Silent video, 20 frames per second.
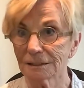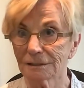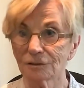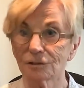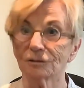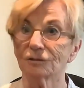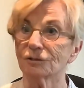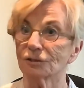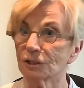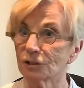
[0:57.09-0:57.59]

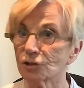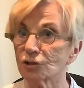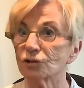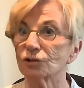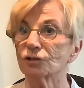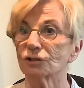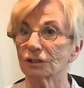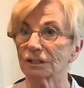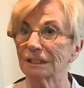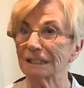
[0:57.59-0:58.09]

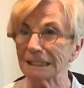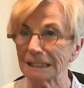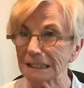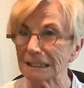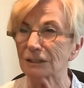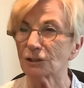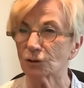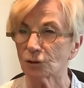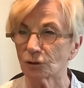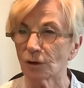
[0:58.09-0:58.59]
Transitions
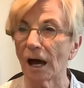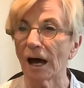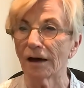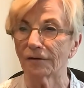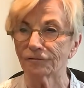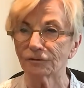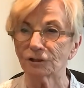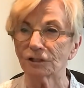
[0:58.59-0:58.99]
need to have